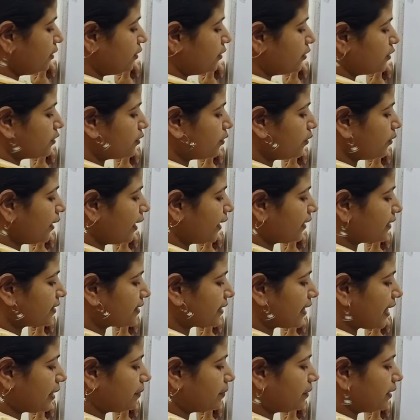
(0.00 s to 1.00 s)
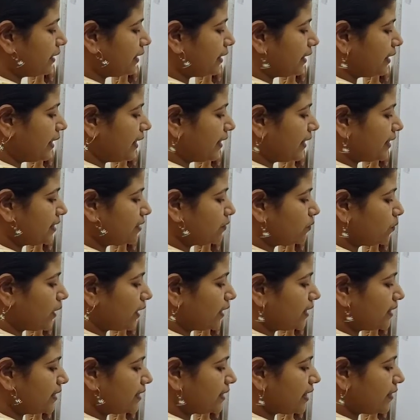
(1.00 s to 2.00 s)
So x can be written as
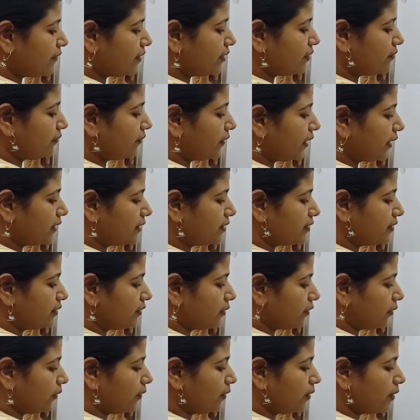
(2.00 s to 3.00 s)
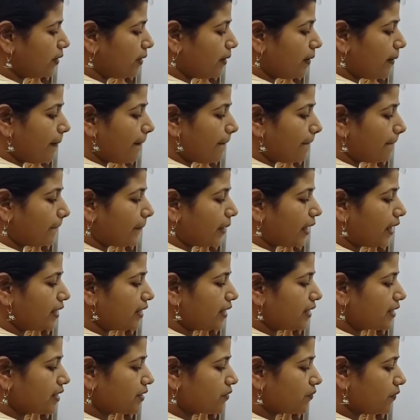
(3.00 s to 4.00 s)
1750
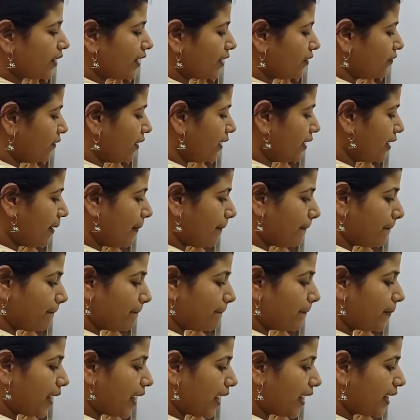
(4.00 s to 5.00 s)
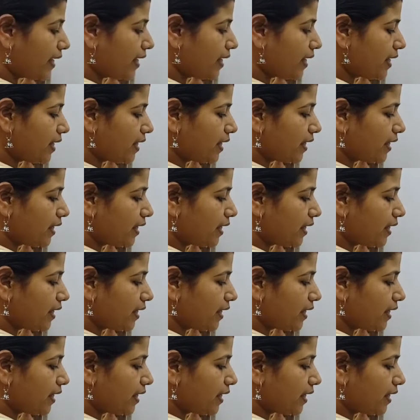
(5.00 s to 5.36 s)
minus 5y by